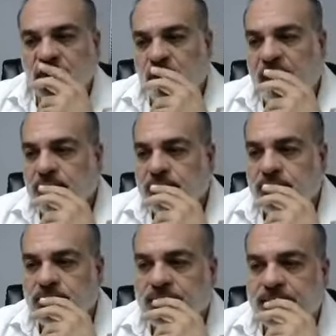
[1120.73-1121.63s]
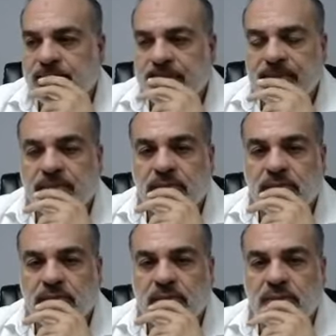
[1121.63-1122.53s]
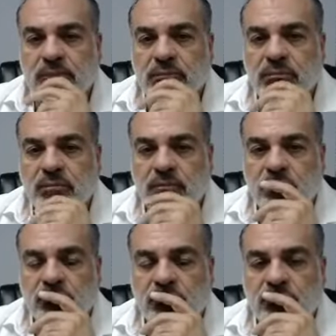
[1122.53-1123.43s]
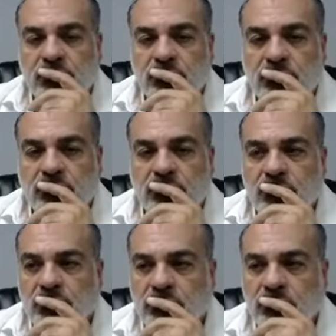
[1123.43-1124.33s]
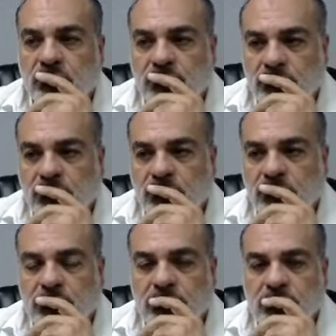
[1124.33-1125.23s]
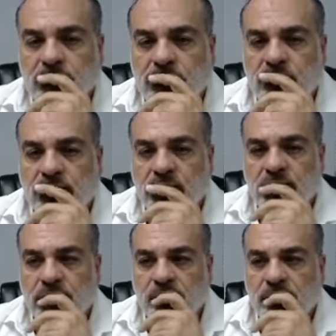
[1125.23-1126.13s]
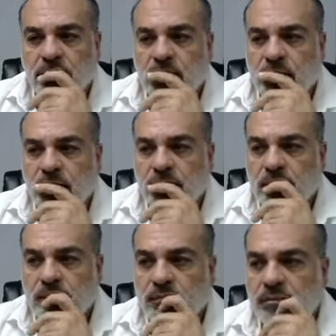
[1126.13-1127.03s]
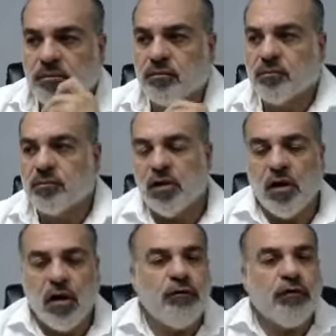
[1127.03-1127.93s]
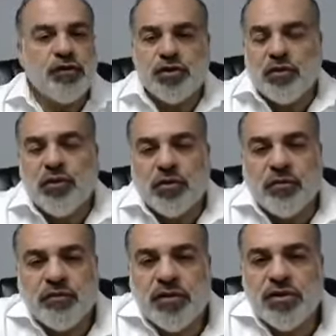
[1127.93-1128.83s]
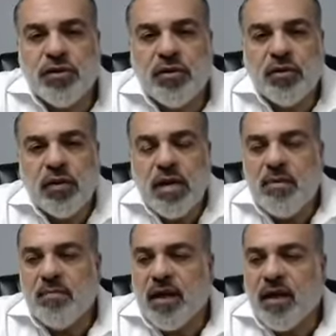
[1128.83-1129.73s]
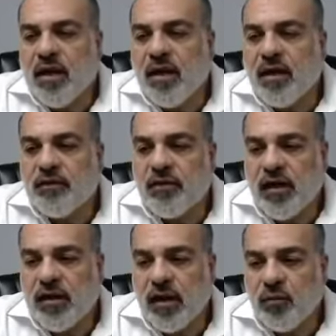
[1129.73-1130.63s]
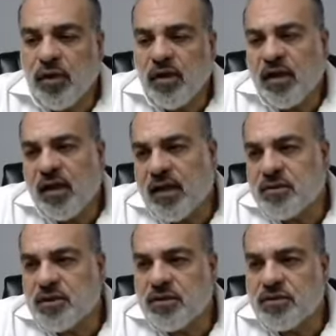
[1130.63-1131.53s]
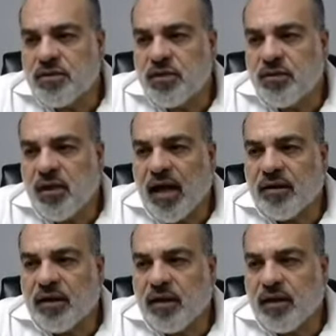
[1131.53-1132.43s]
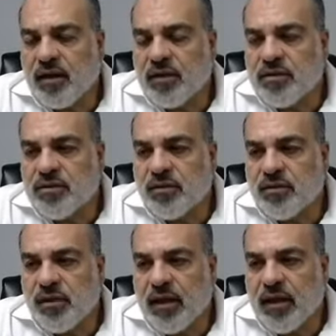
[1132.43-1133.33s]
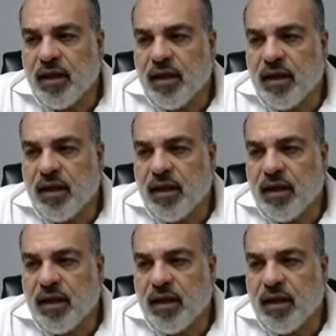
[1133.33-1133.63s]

right, are they more prone to getting probably more injuries or a different injury at a later time? Oh, for sure. For sure. Mm-hmm. Because, and we're going to get into, I think, into the,